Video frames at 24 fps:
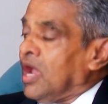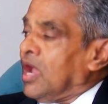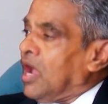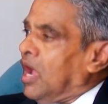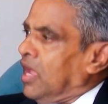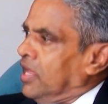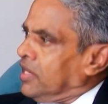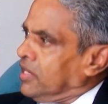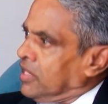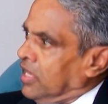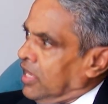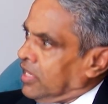
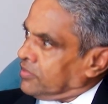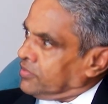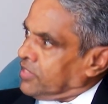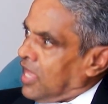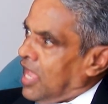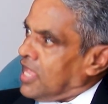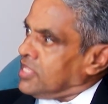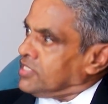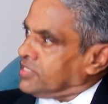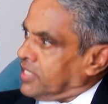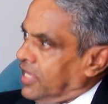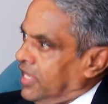and
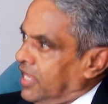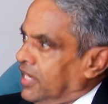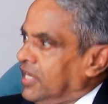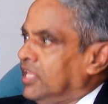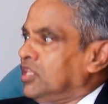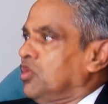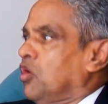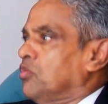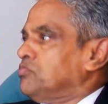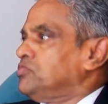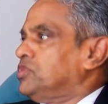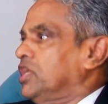there is
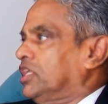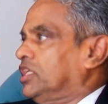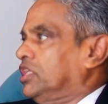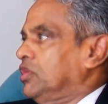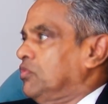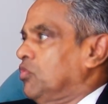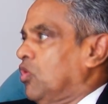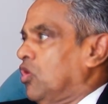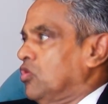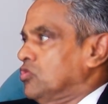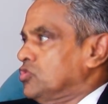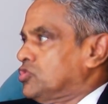another objective
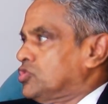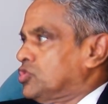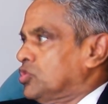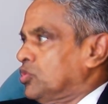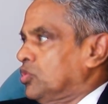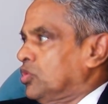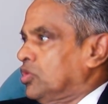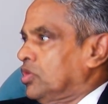also.